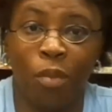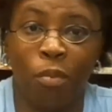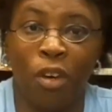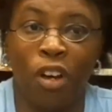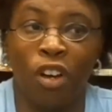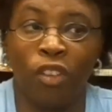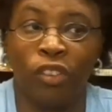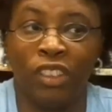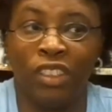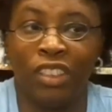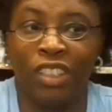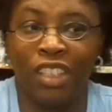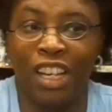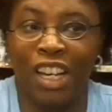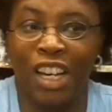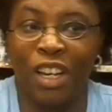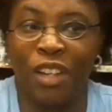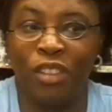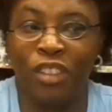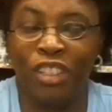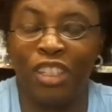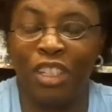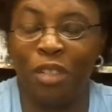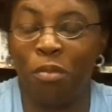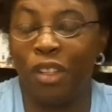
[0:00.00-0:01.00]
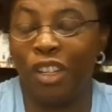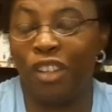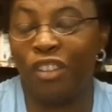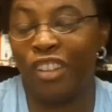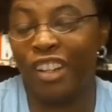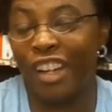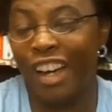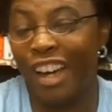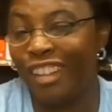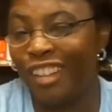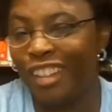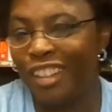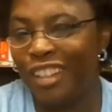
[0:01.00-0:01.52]
Oftentimes they may have
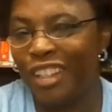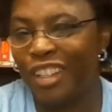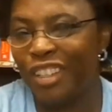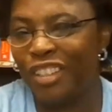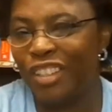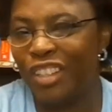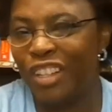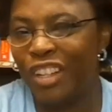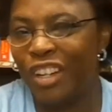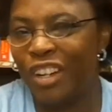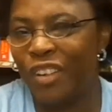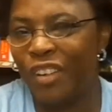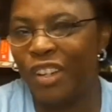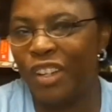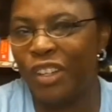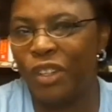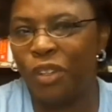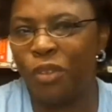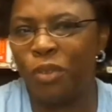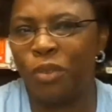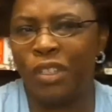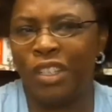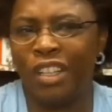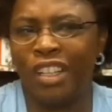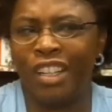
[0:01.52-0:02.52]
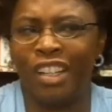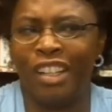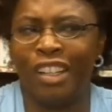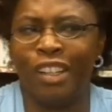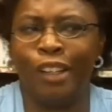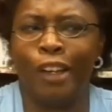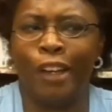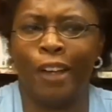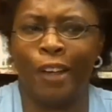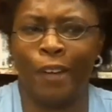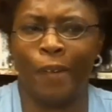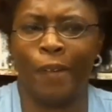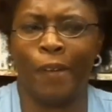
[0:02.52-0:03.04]
gotten a dictionary and they'll
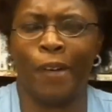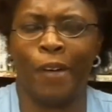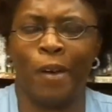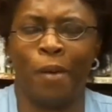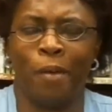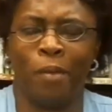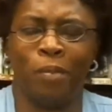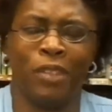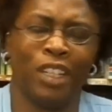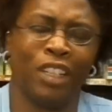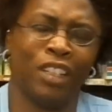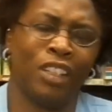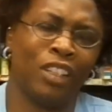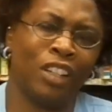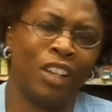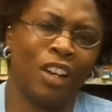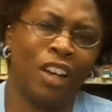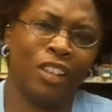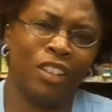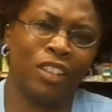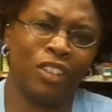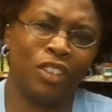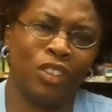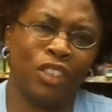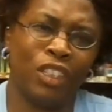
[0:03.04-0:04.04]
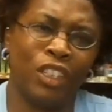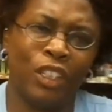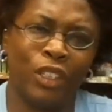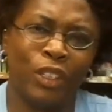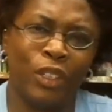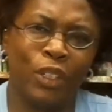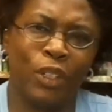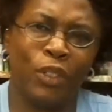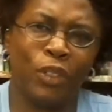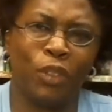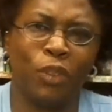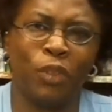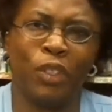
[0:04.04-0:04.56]
say, taking college
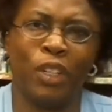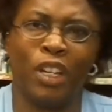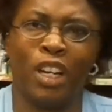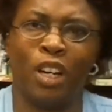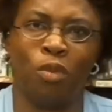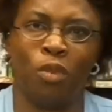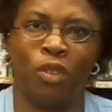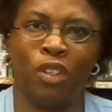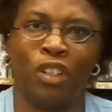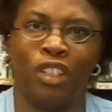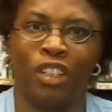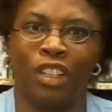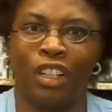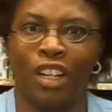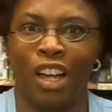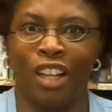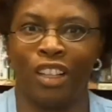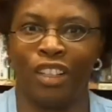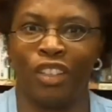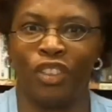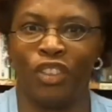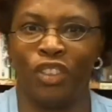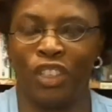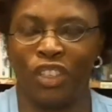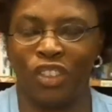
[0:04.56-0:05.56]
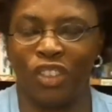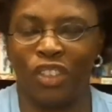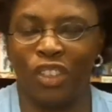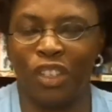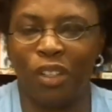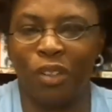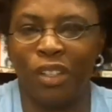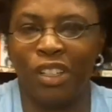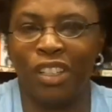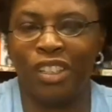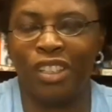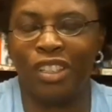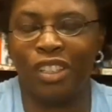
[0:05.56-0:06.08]
English, so now I want a college
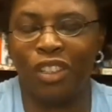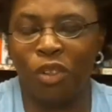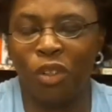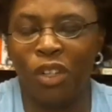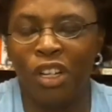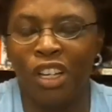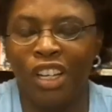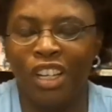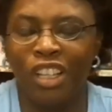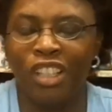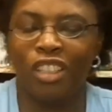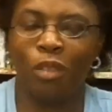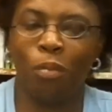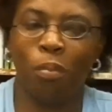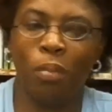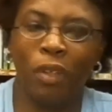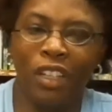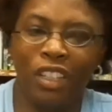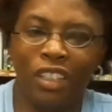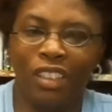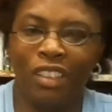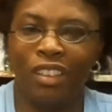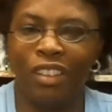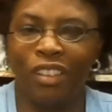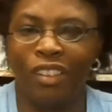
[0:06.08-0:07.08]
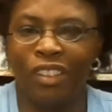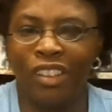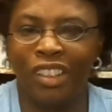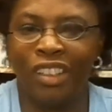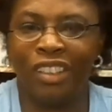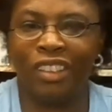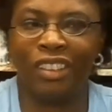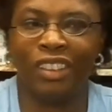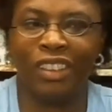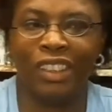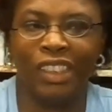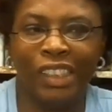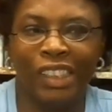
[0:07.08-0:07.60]
dictionary. And so depending
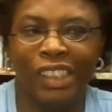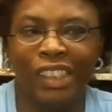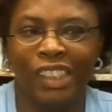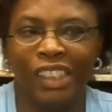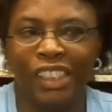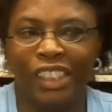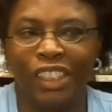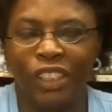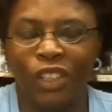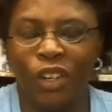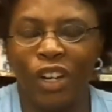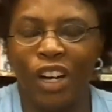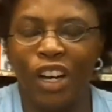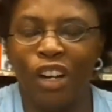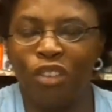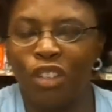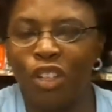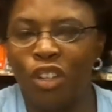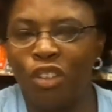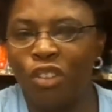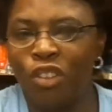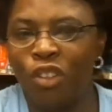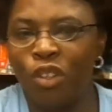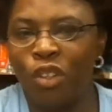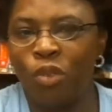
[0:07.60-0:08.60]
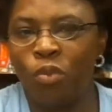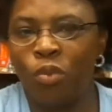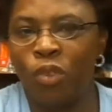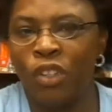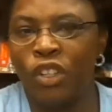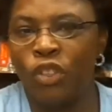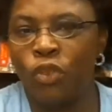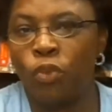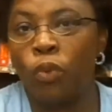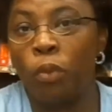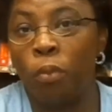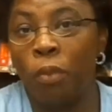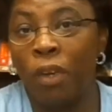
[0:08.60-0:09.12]
on, how long ago it
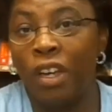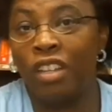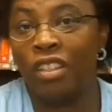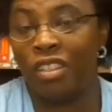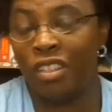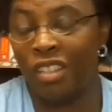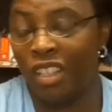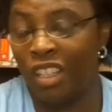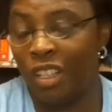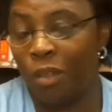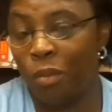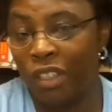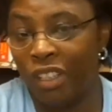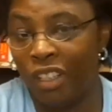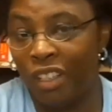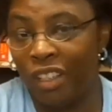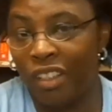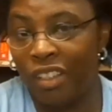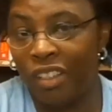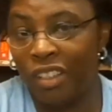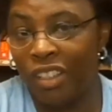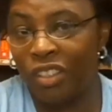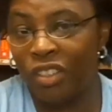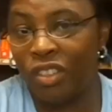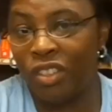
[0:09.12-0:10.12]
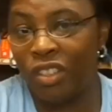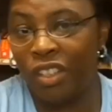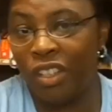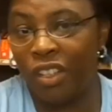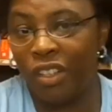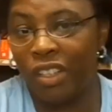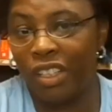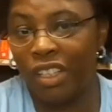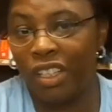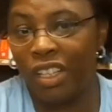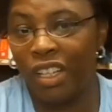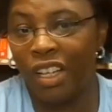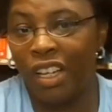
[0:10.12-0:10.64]
was, we may send them another
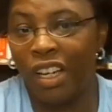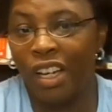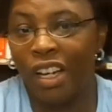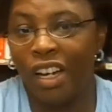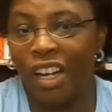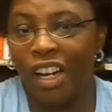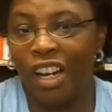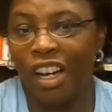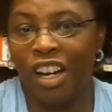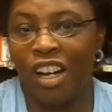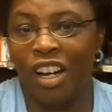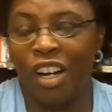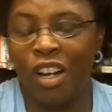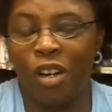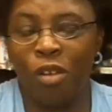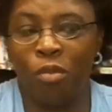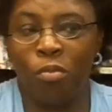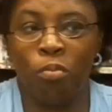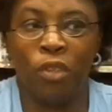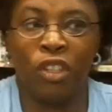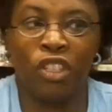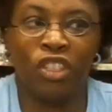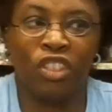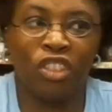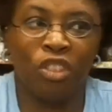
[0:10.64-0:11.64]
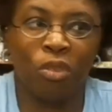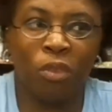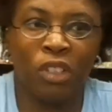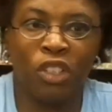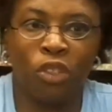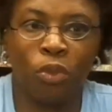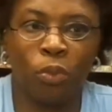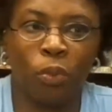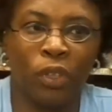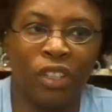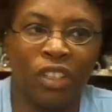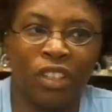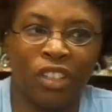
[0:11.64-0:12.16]
dictionary. Mystery
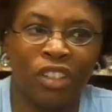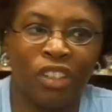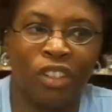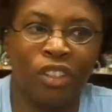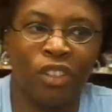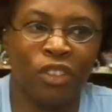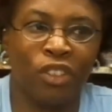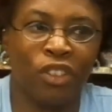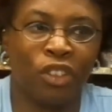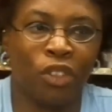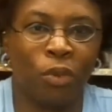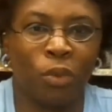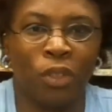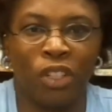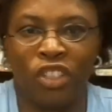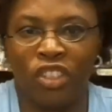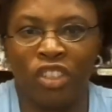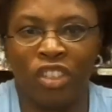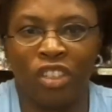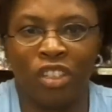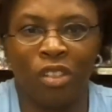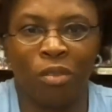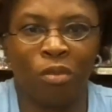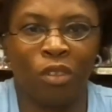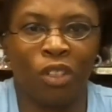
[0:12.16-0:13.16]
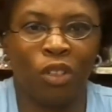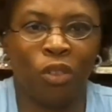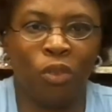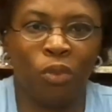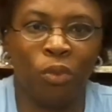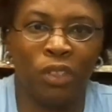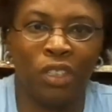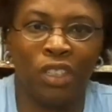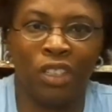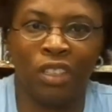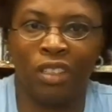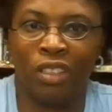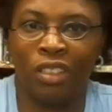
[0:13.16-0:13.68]
thrillers, Grisham,
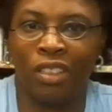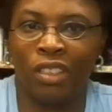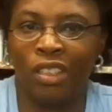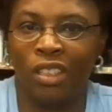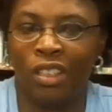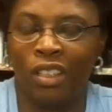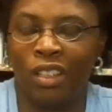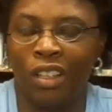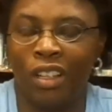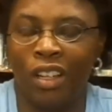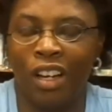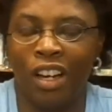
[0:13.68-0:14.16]
Kunitz,